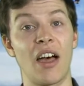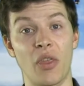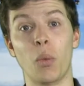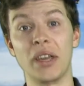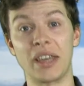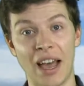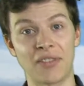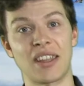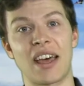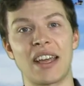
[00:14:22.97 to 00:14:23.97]
the week
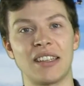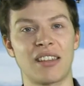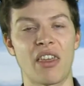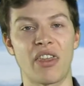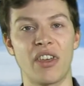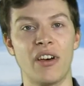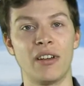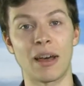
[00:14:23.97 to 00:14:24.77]
after that, into that third